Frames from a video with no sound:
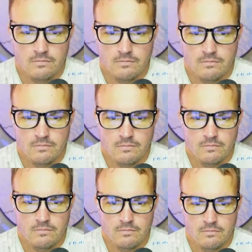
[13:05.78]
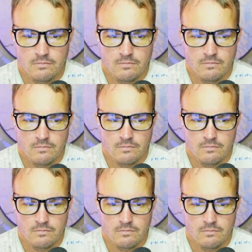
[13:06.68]

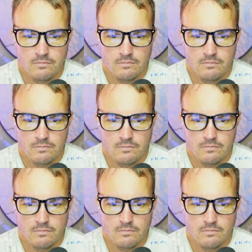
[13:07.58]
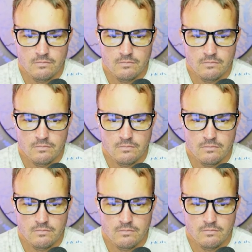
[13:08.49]

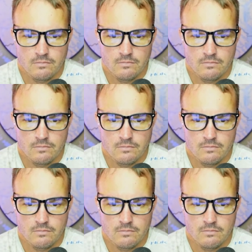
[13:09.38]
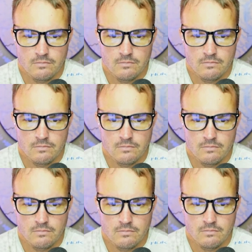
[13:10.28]

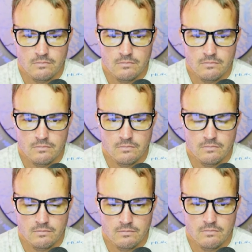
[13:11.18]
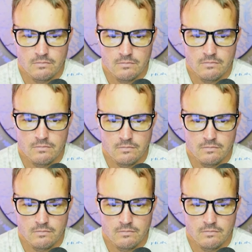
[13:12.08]
(silent)